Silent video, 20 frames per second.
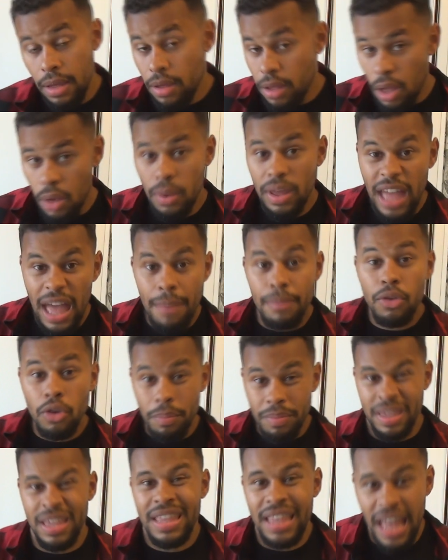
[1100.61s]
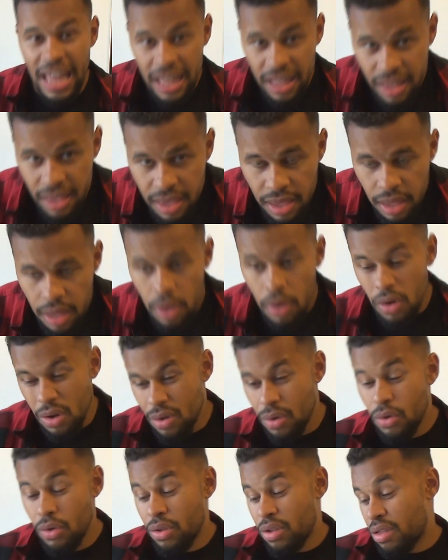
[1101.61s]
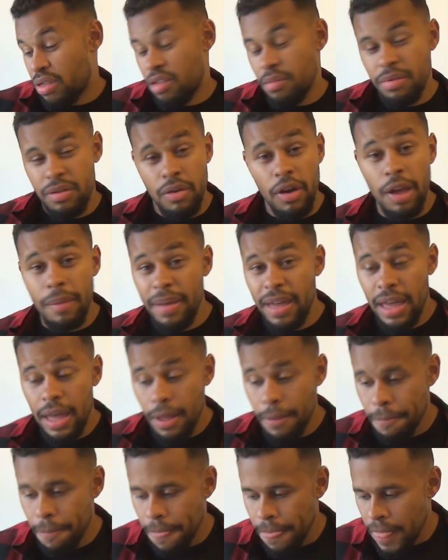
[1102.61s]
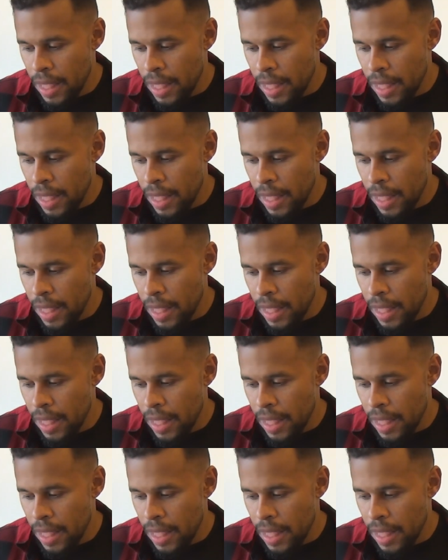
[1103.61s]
you know, kept up to date, or just subscribe here.